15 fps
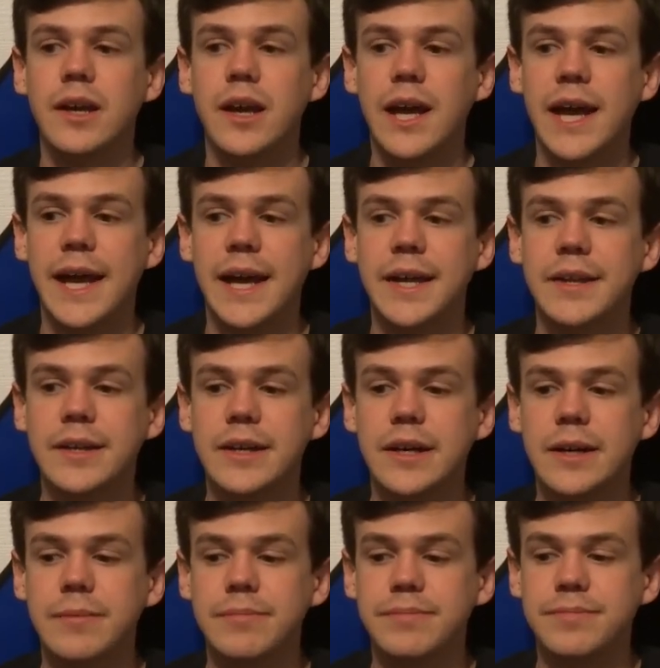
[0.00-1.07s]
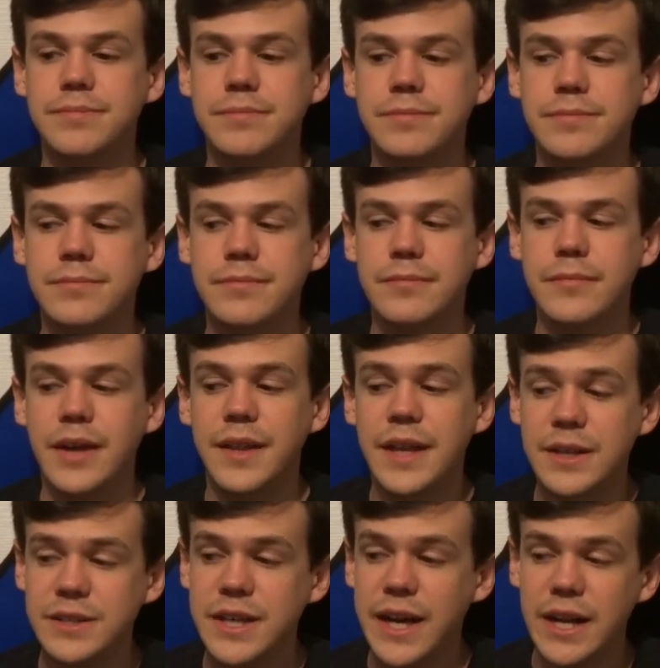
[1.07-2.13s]
And um, and
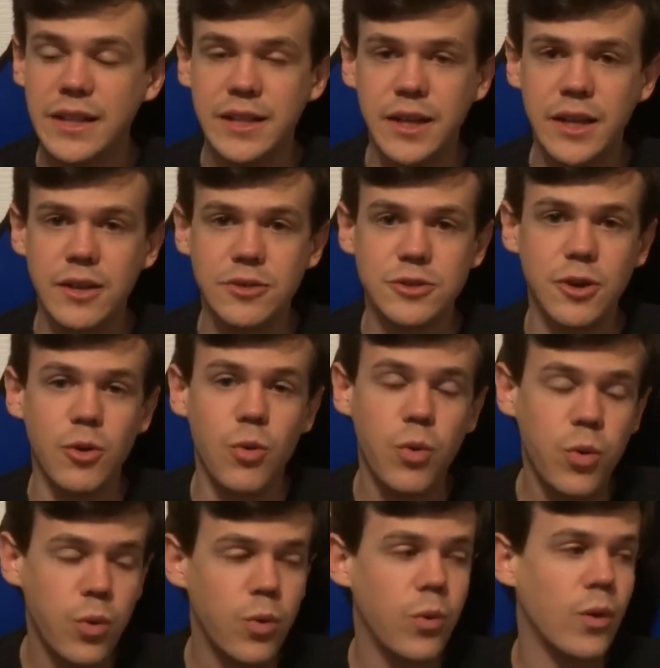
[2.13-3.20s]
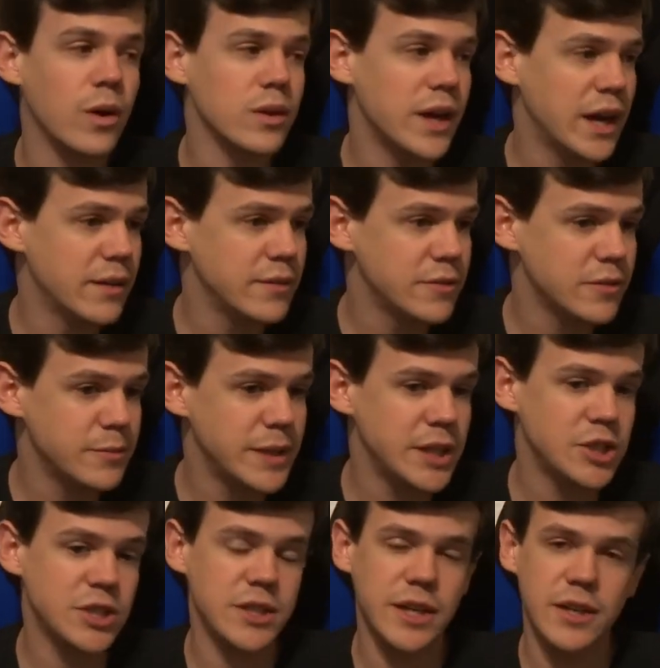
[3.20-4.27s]
that's kind of the deal. So a lot of
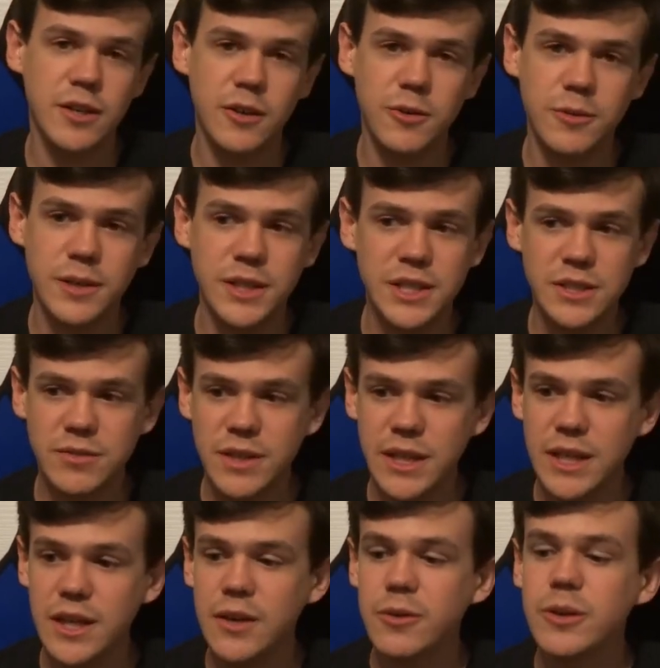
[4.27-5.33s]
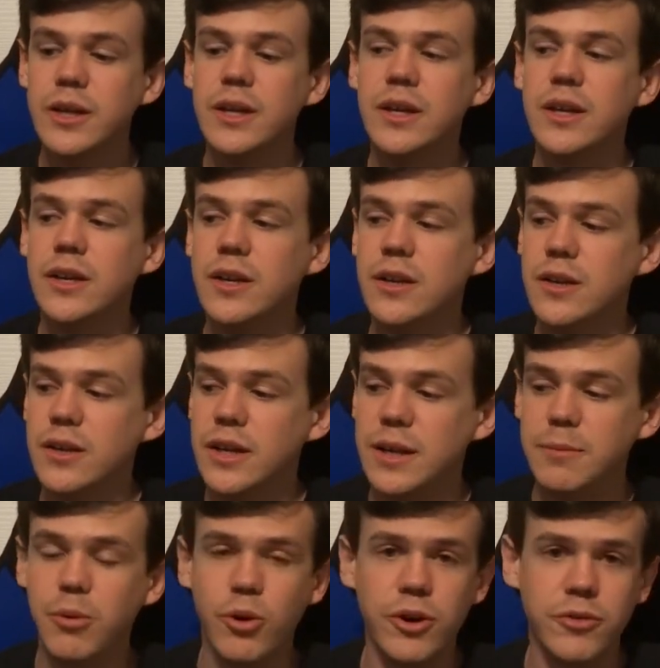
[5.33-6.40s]
information I know in this video.
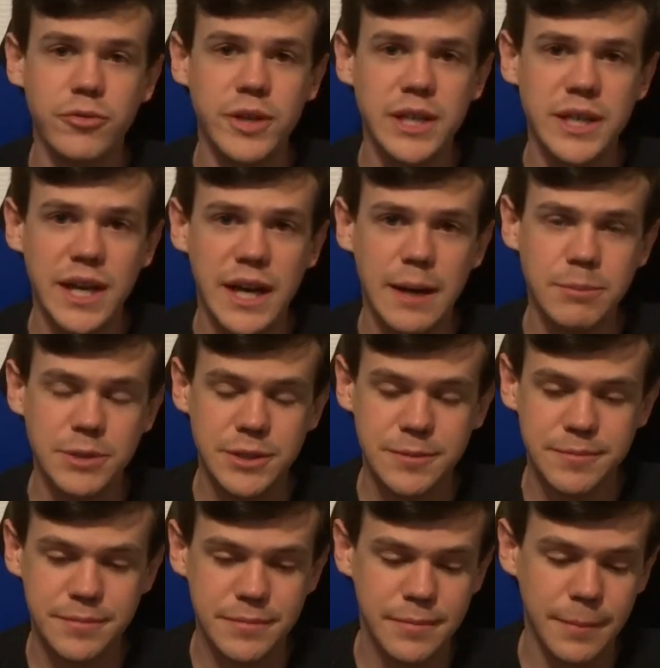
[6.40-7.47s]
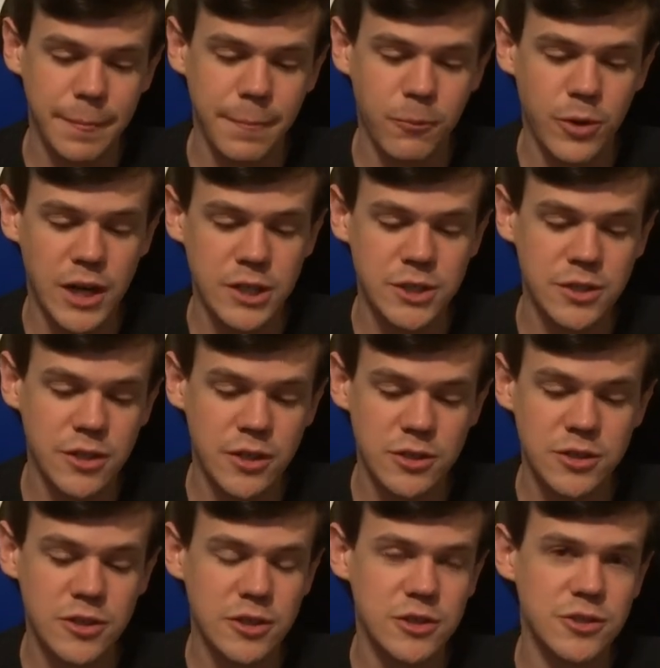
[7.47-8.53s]
Important recaps. Watchdogs
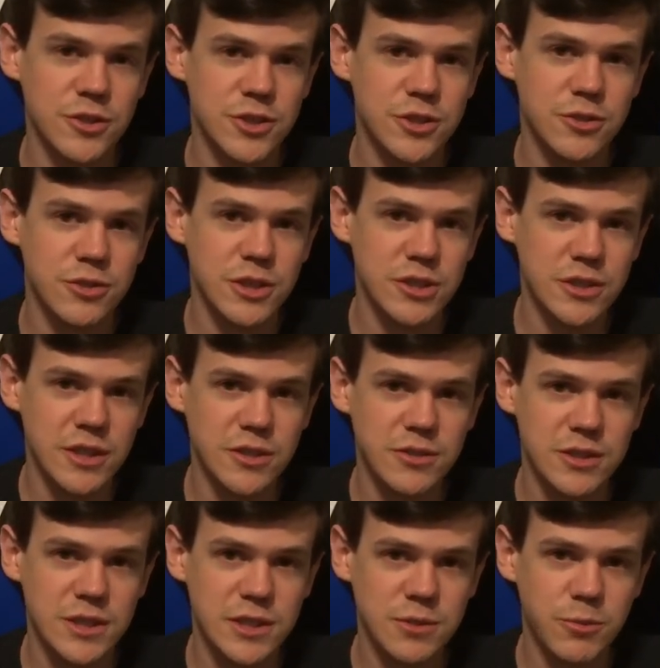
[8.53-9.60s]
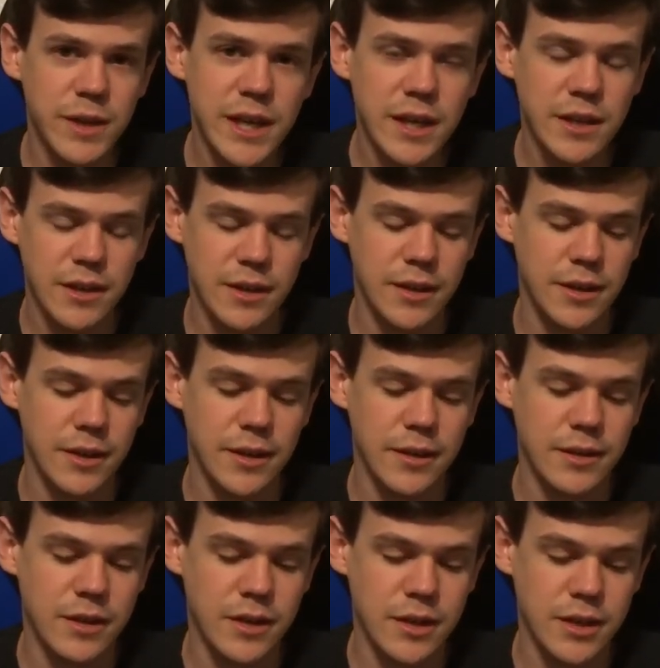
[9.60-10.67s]
Dark Souls 2 continues this week.
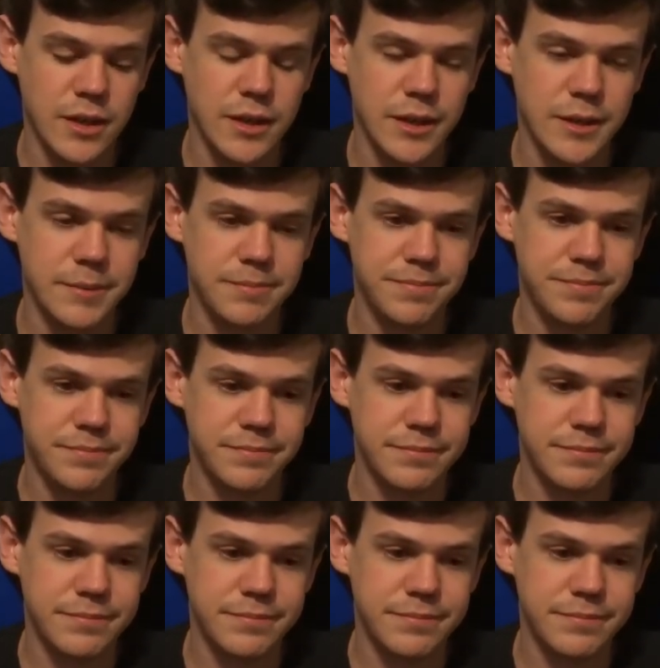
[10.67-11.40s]
Um,